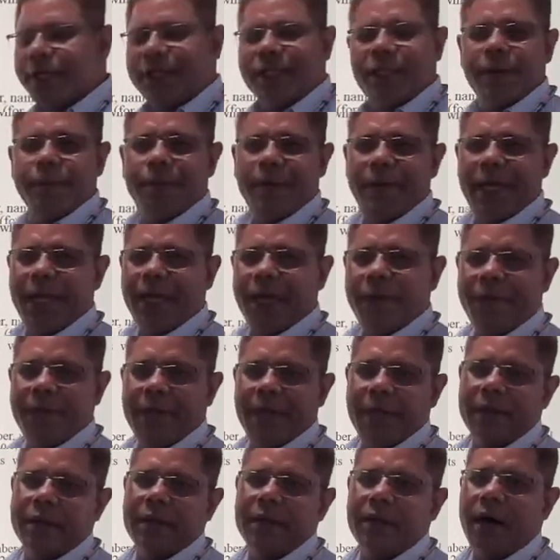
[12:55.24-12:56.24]
in the
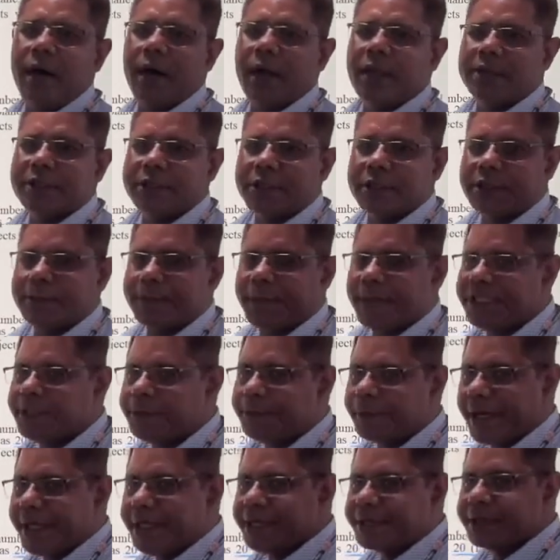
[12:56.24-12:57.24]
behavior also
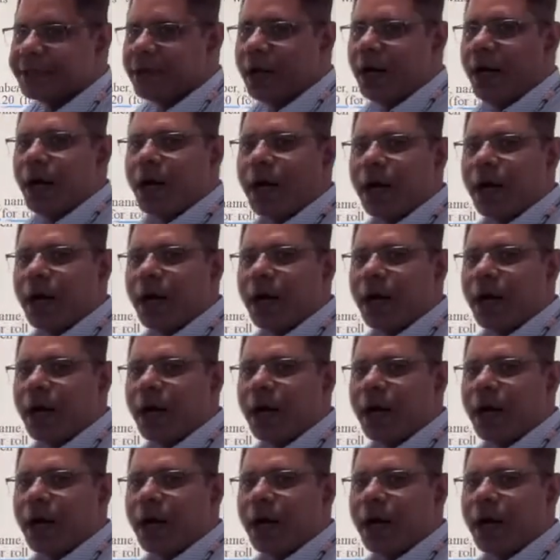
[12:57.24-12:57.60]
specifies